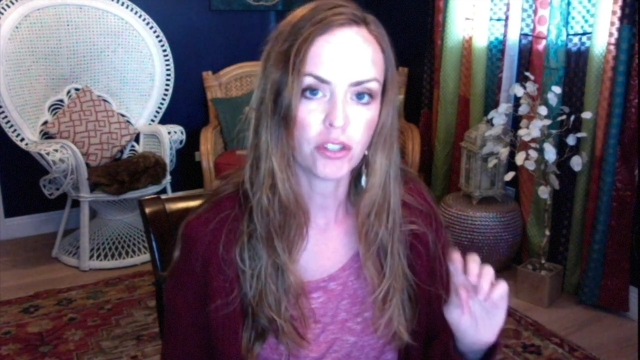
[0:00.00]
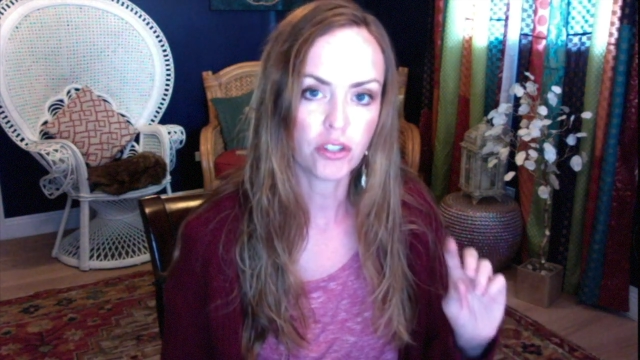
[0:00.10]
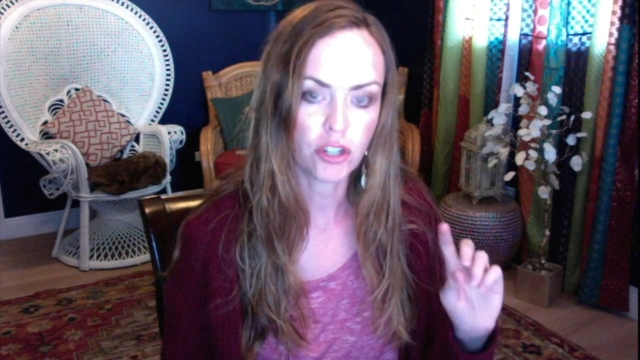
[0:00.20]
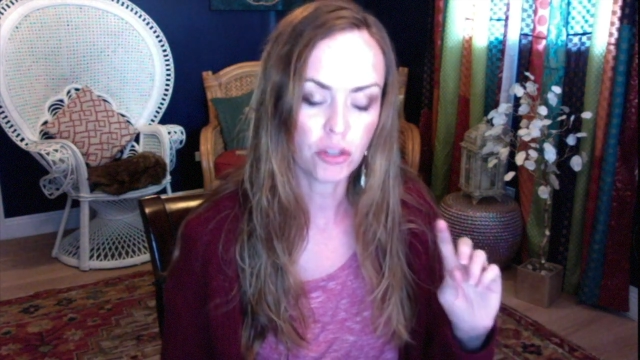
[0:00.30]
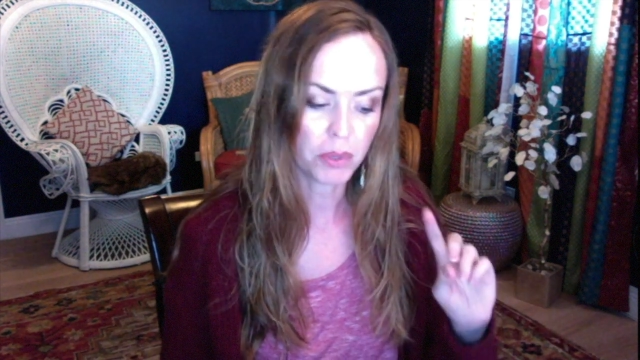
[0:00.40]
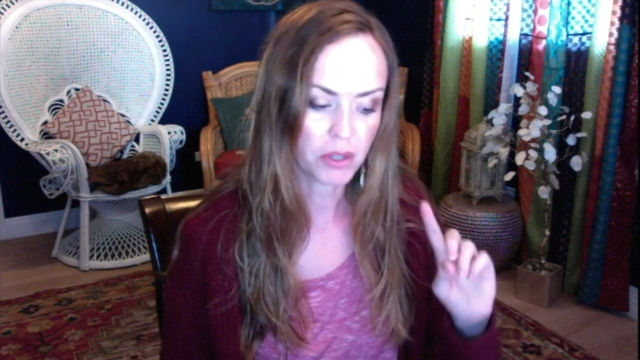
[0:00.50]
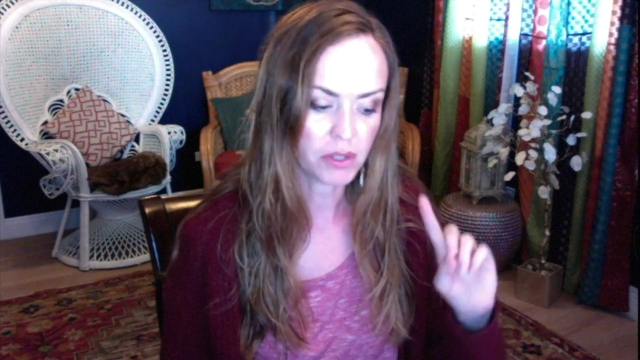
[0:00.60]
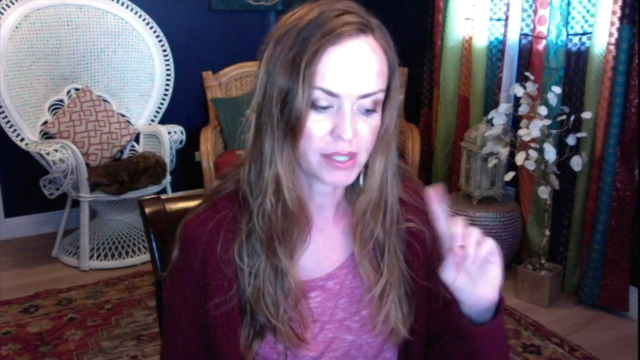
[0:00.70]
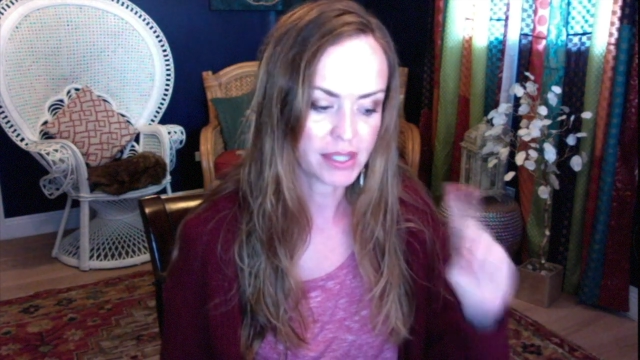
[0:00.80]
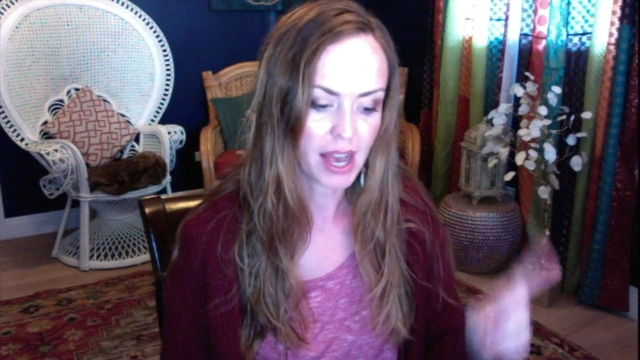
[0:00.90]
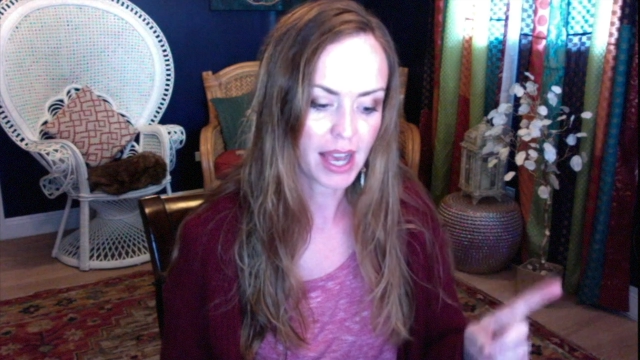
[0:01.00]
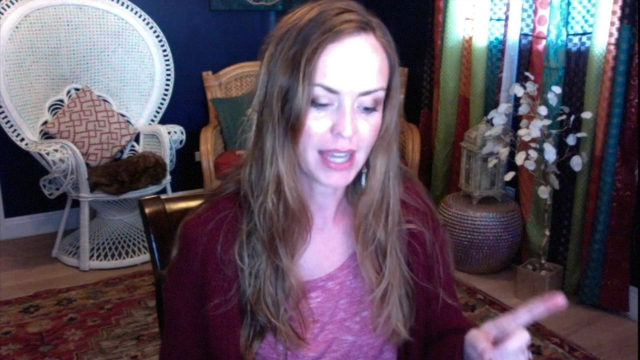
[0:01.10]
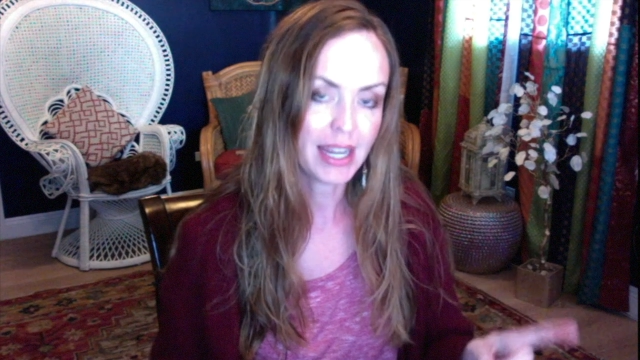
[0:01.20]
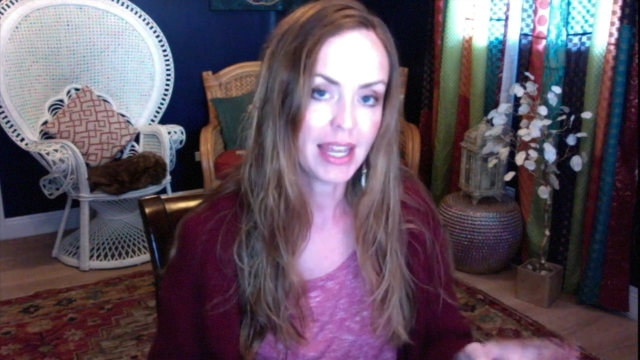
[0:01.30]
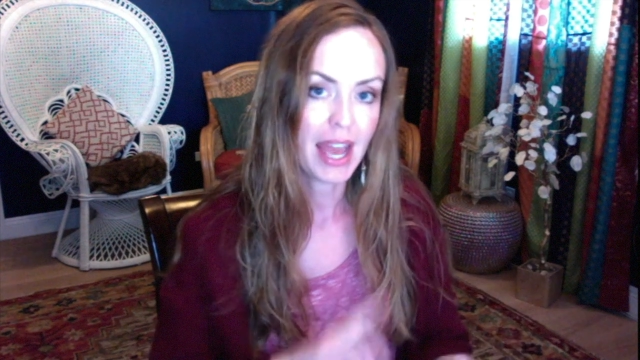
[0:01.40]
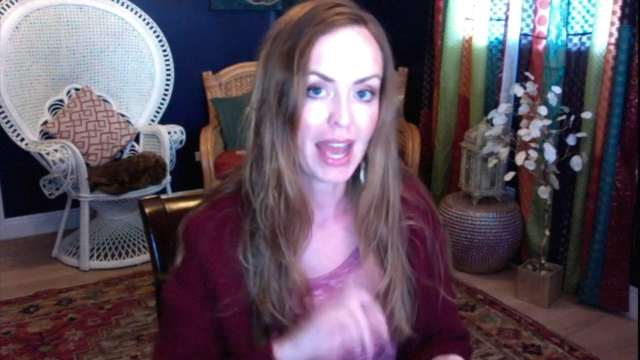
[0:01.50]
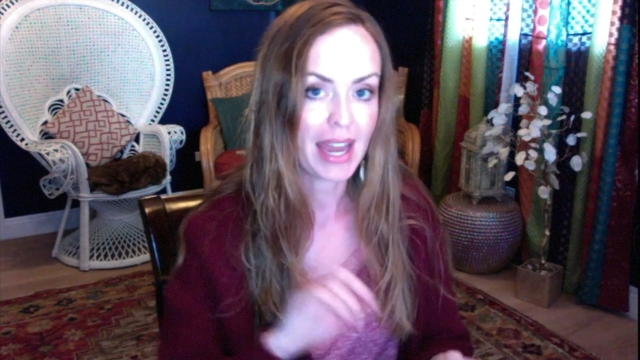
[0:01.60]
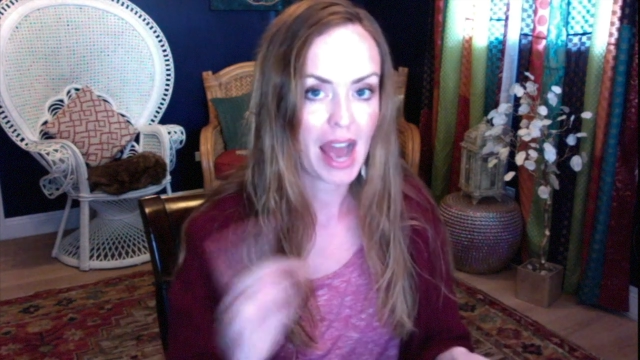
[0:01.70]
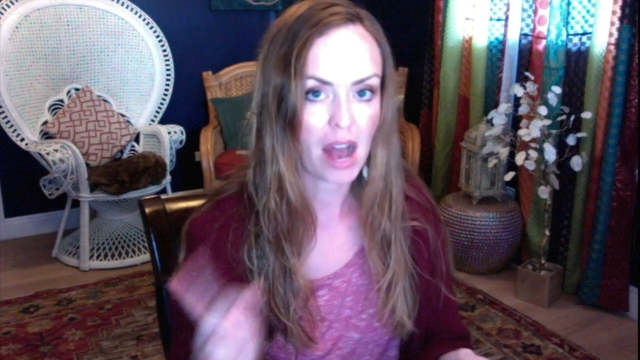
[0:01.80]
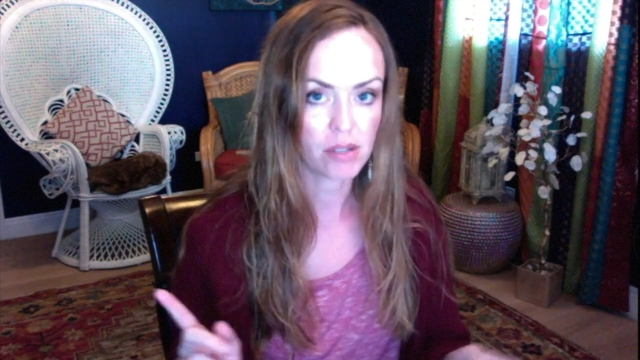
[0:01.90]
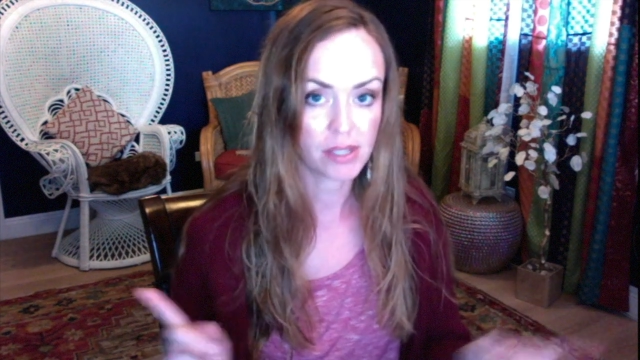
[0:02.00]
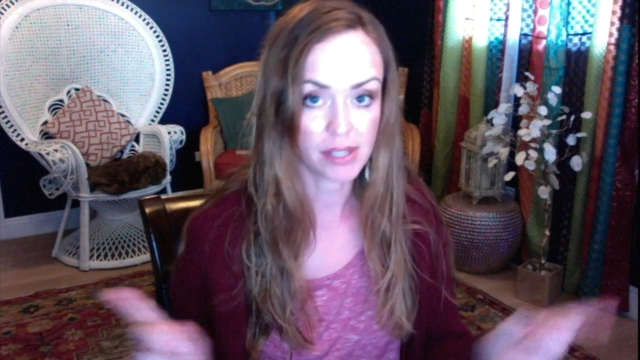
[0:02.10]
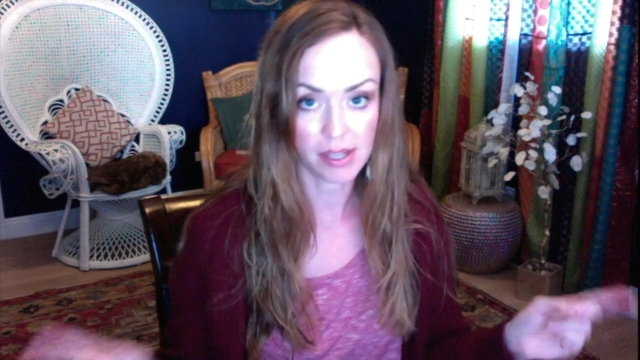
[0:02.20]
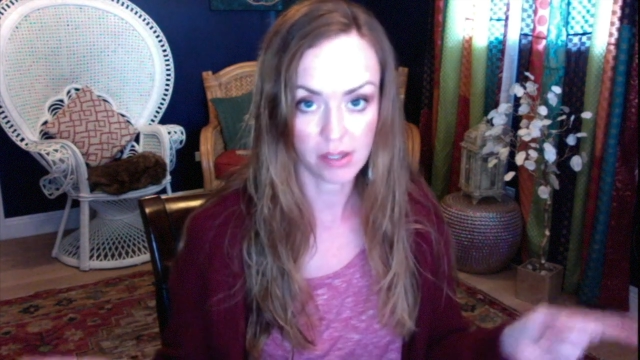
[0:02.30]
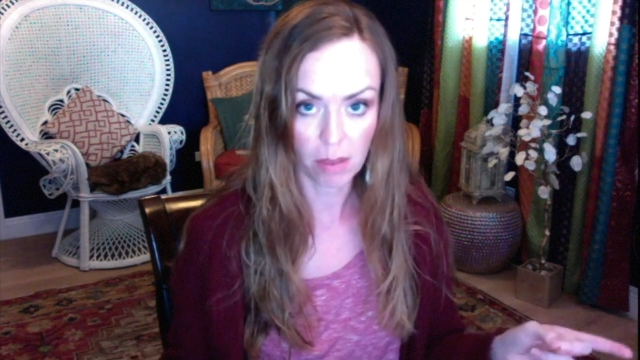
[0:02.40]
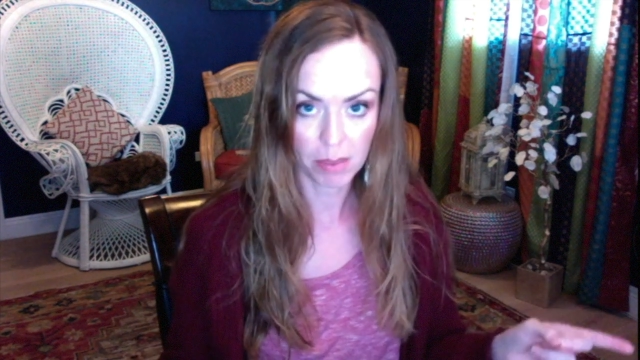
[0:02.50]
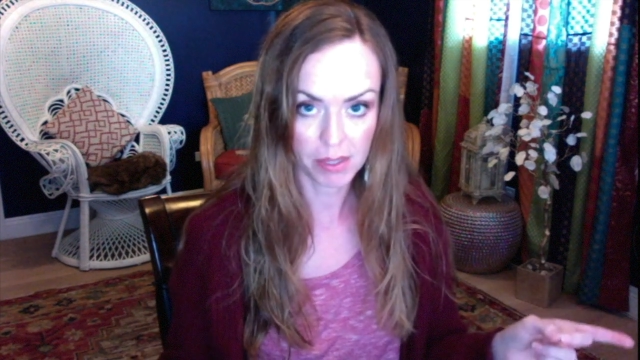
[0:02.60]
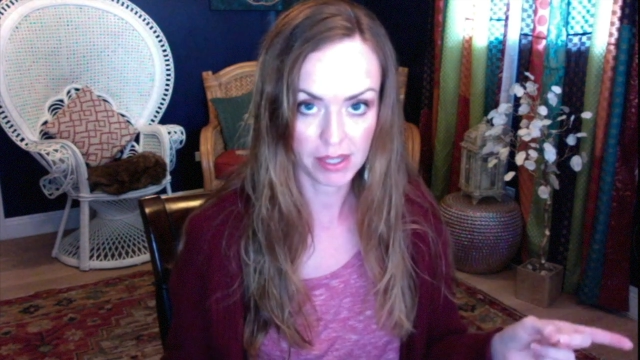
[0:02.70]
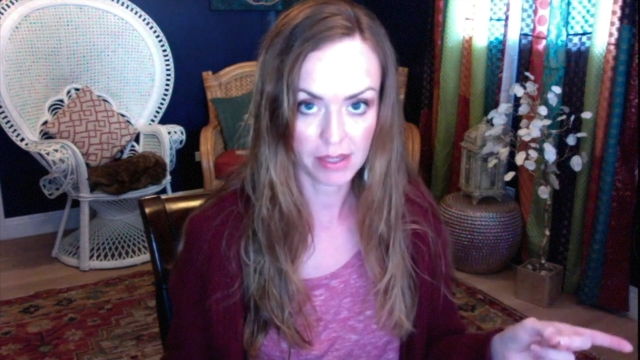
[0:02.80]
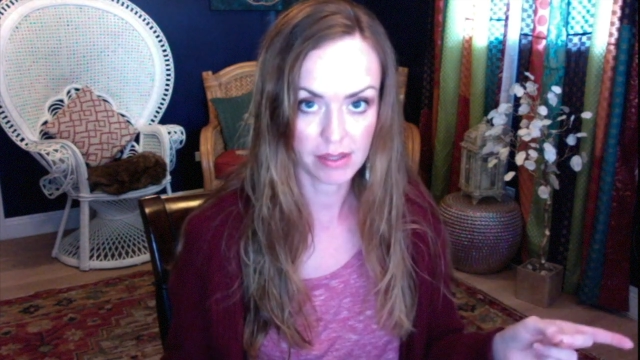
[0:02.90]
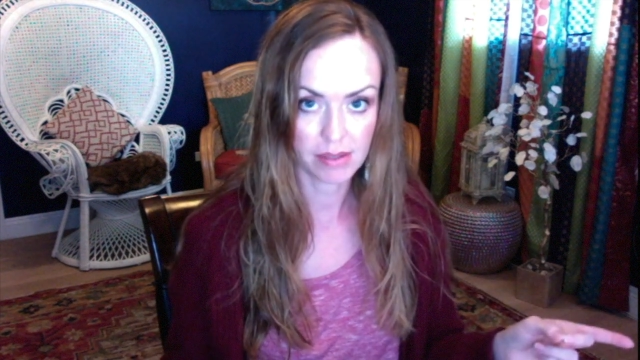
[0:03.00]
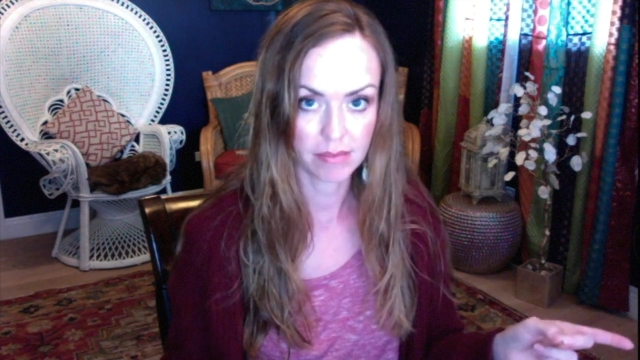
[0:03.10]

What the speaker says: Jupiter's sign and house as opposites.